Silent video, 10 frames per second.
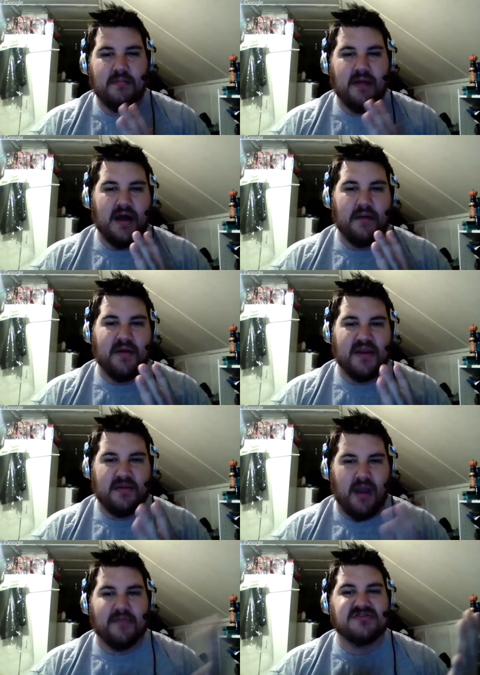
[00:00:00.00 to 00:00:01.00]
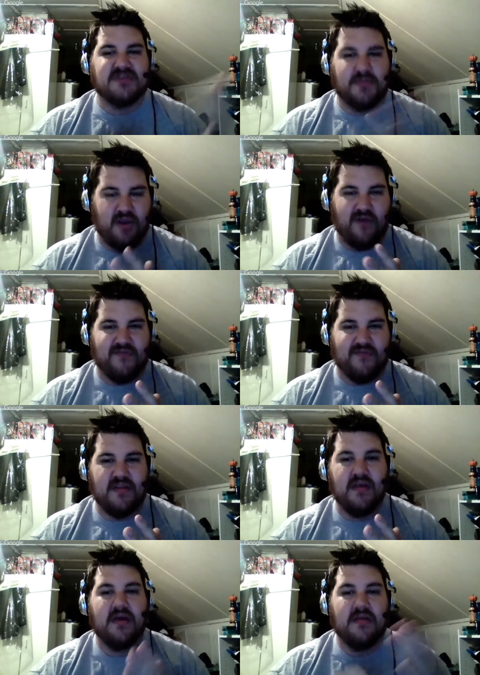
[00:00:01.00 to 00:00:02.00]
uh, Buddy Roberts, Jimmy Garvin
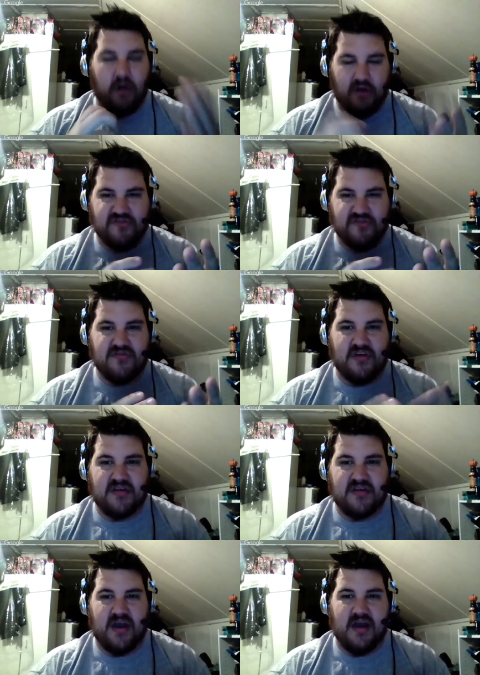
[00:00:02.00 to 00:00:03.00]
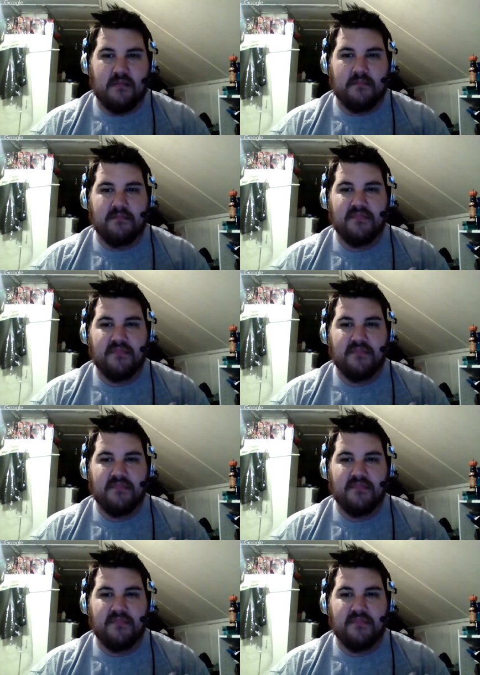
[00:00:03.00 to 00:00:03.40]
also inducted. Um,